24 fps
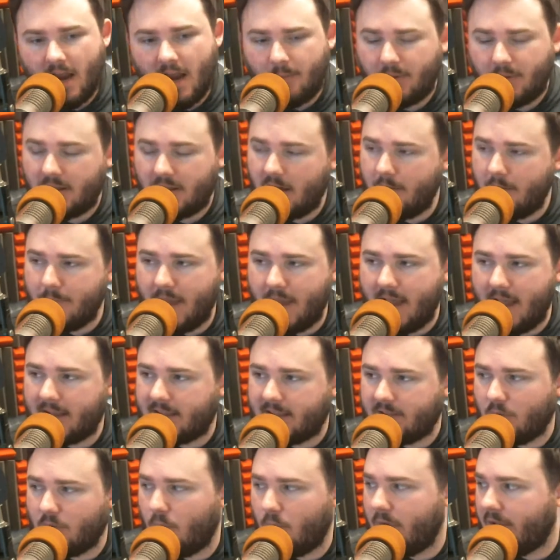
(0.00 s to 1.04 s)
able to come back,
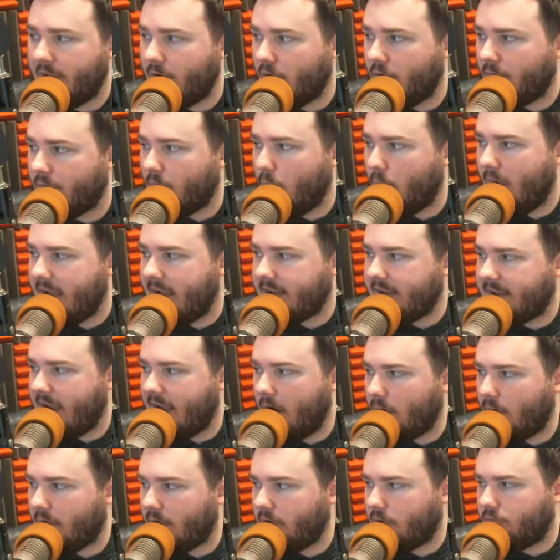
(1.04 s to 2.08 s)
get the win over Wayne
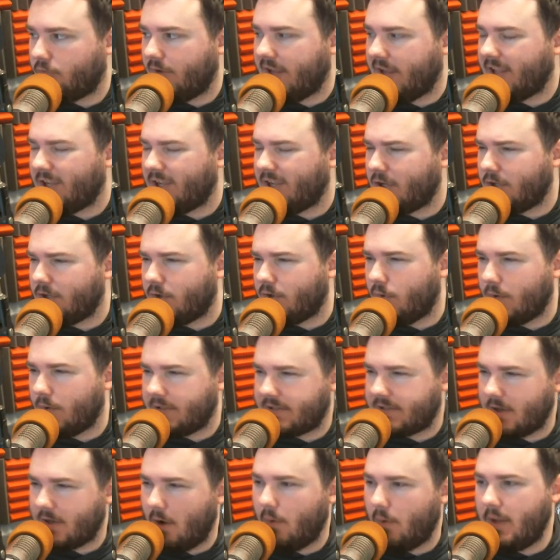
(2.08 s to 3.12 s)
County, look really good doing
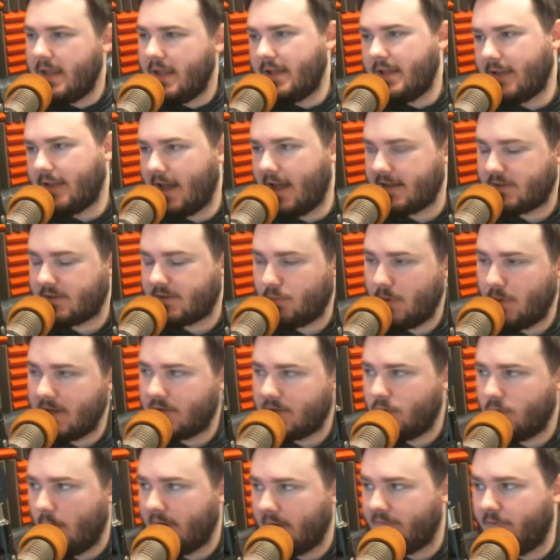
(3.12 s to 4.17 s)
so last week,
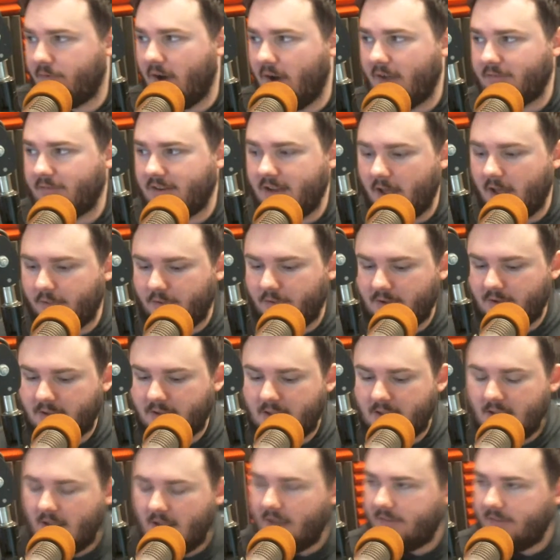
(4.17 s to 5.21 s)
25-0.
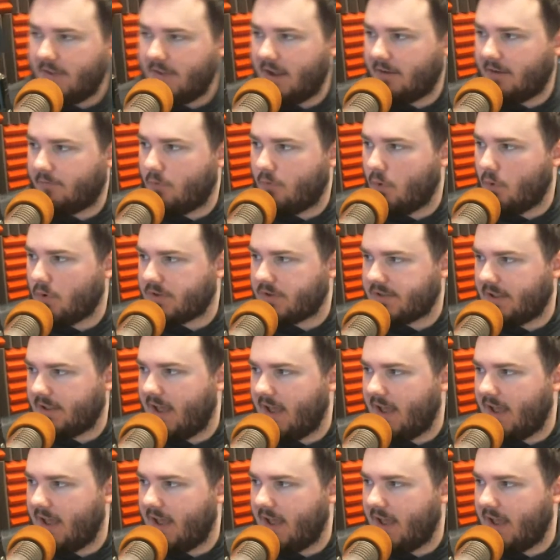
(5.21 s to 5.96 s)
And then, of course,